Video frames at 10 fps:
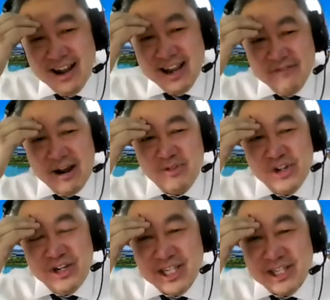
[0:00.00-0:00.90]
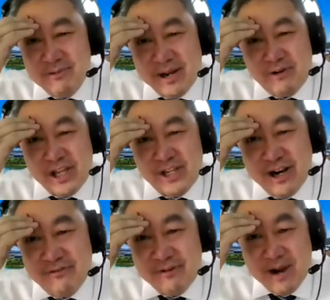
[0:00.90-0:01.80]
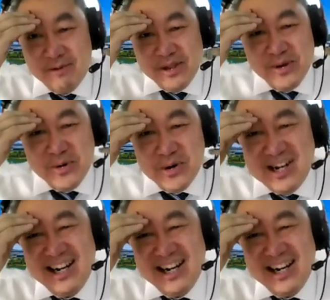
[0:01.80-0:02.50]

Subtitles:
If I'm genius, I'll be graduated from Melbourne U.